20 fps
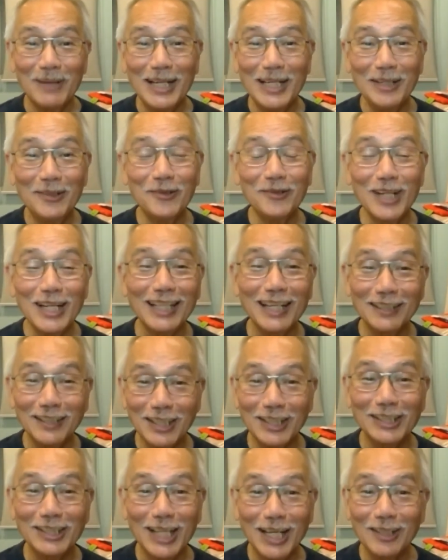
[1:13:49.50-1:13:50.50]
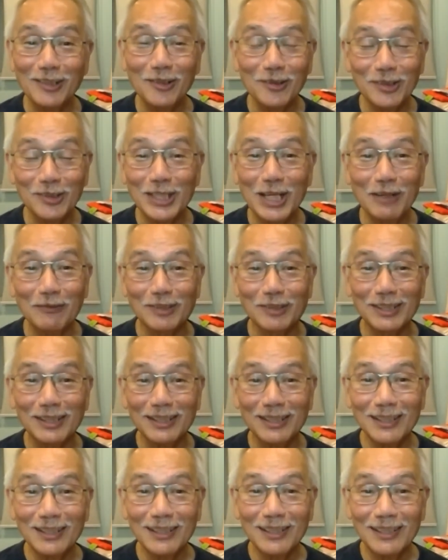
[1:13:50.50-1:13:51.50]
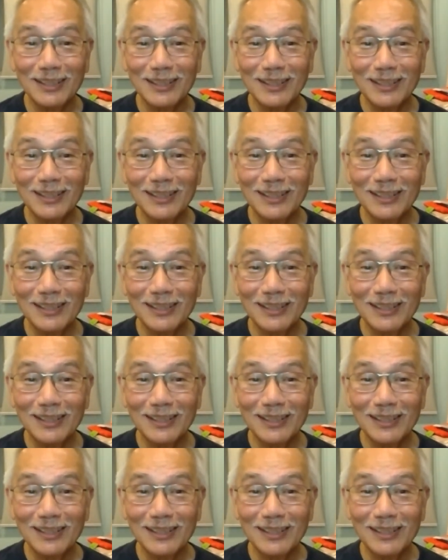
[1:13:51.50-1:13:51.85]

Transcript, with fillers: But many do not understand those gifts.